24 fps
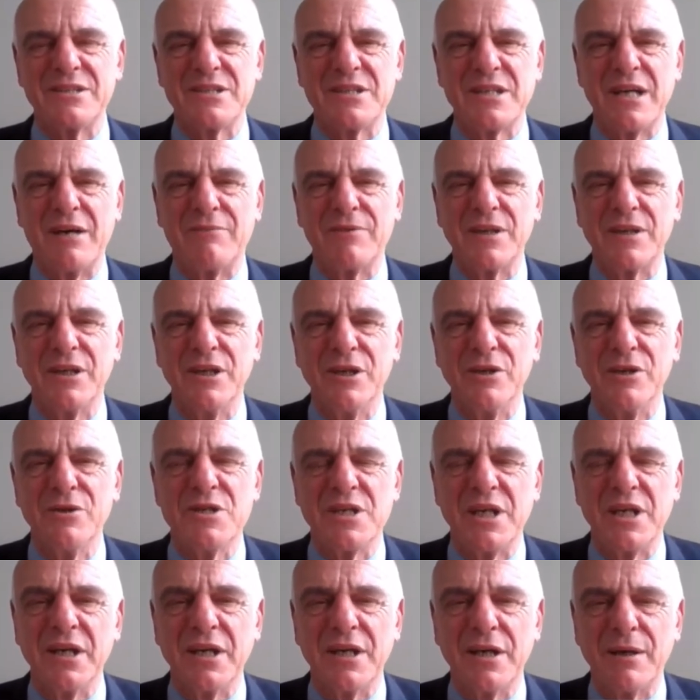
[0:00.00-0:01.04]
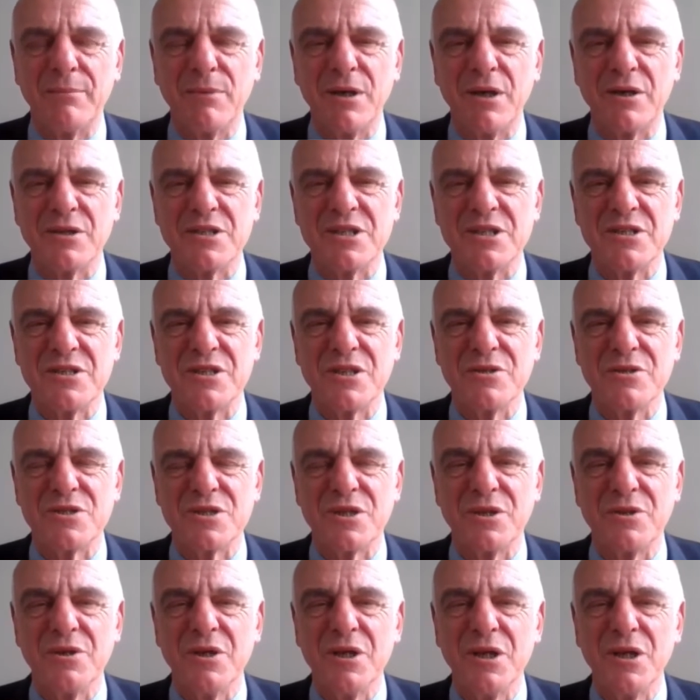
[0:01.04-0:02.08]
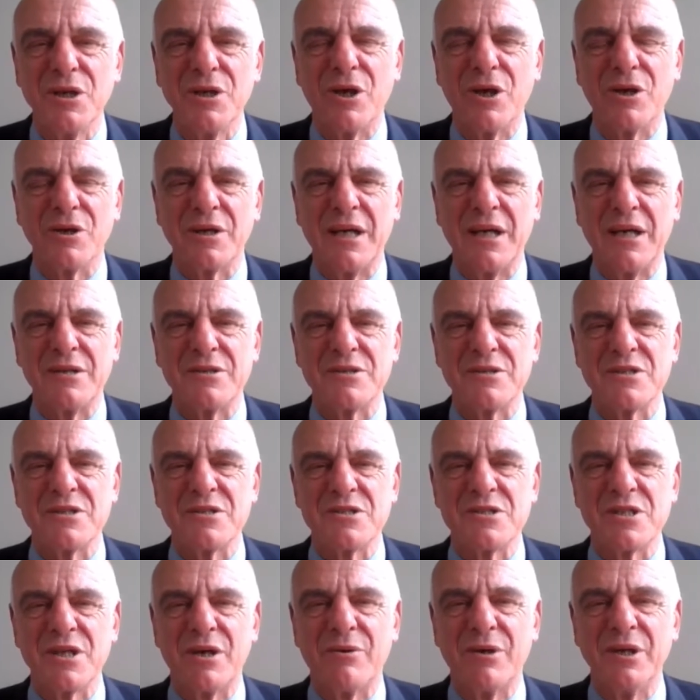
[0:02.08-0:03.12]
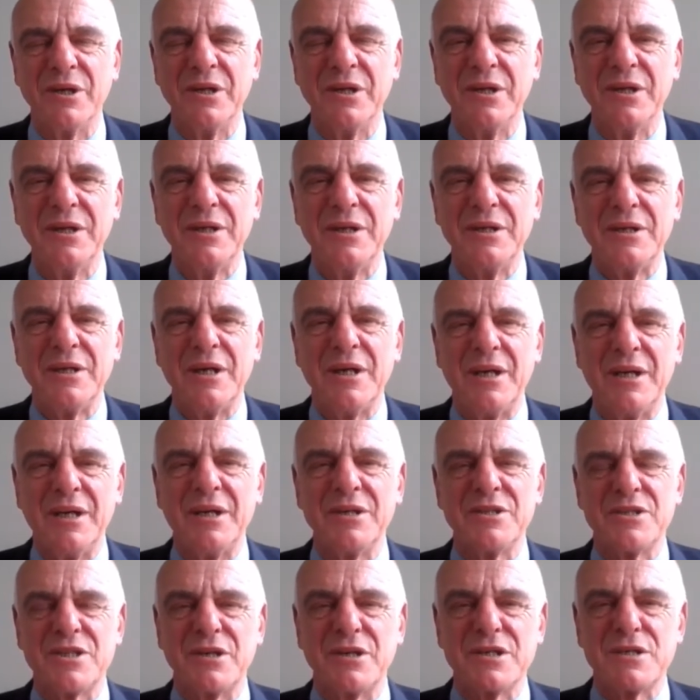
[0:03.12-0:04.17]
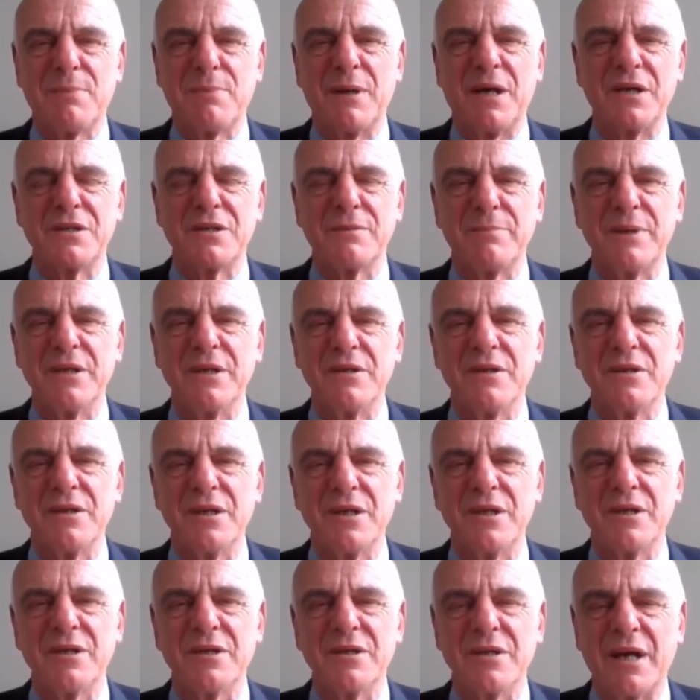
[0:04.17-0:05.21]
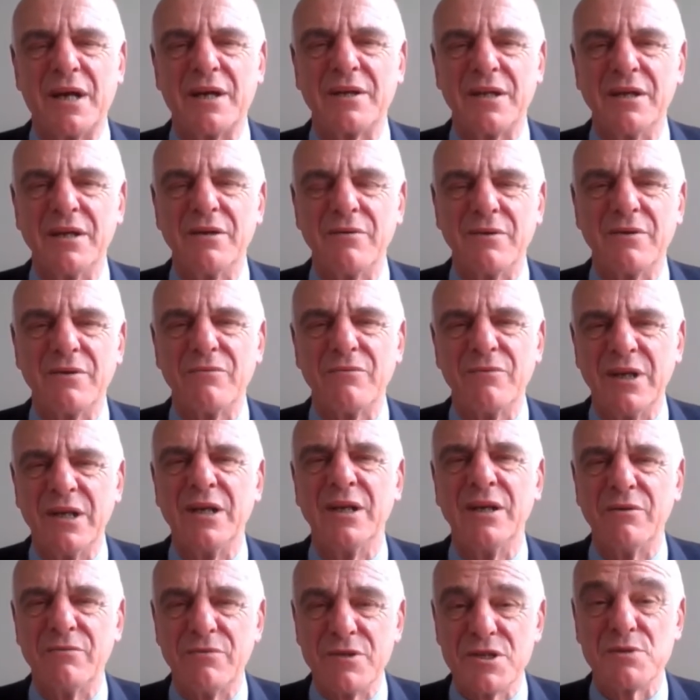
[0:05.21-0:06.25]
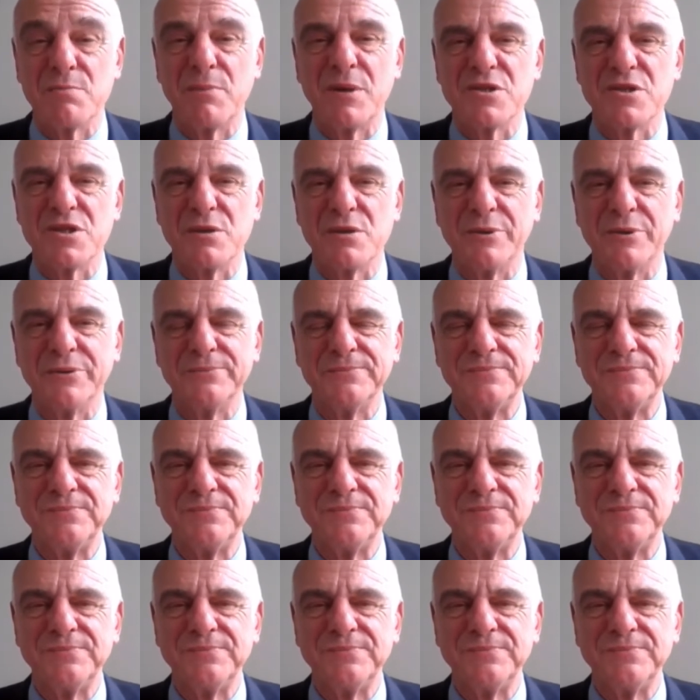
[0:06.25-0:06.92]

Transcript: suffered huge income losses due to lockdowns and so on. And so it's part of being, I think, really responsible.